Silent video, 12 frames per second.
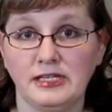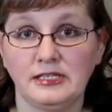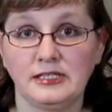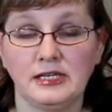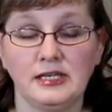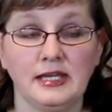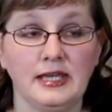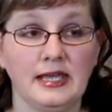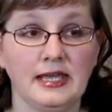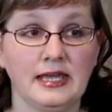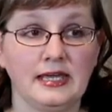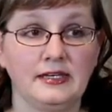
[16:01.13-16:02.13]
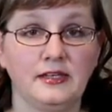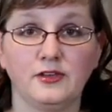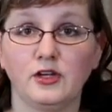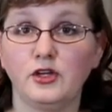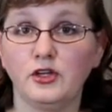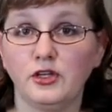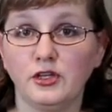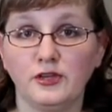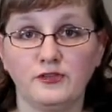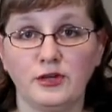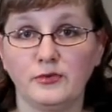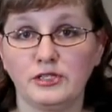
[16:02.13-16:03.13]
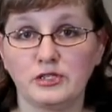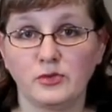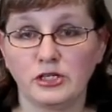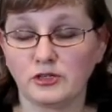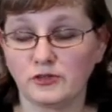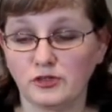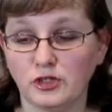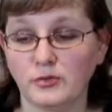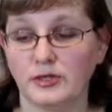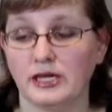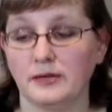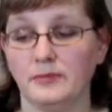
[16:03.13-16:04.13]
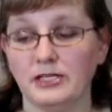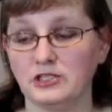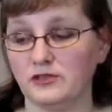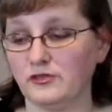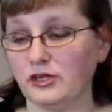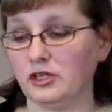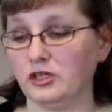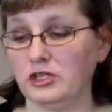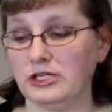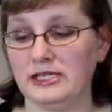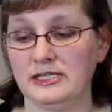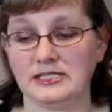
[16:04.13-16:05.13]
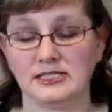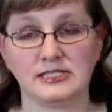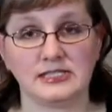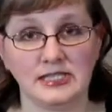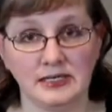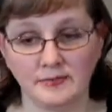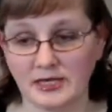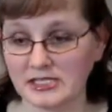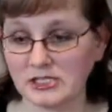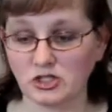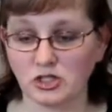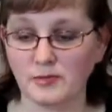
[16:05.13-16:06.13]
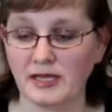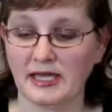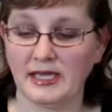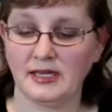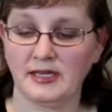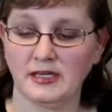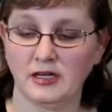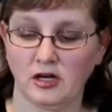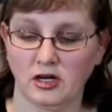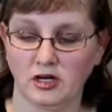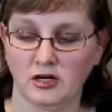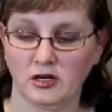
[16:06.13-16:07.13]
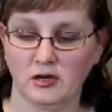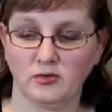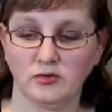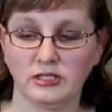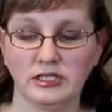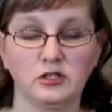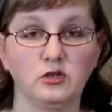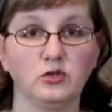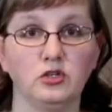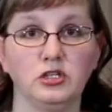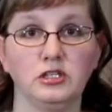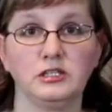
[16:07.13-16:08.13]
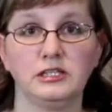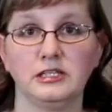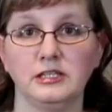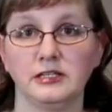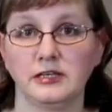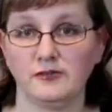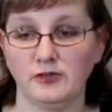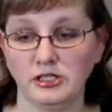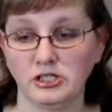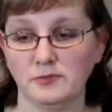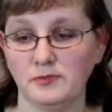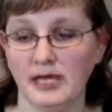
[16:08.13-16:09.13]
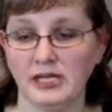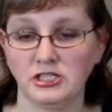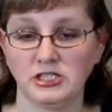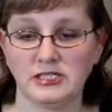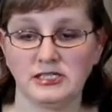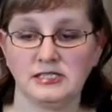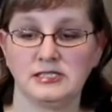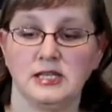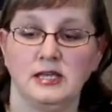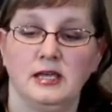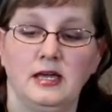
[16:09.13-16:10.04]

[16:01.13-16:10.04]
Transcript: it. And the whole event was wonderful. We got a bunch of fun goodies. This neat messenger bag, our really cool little convention badges.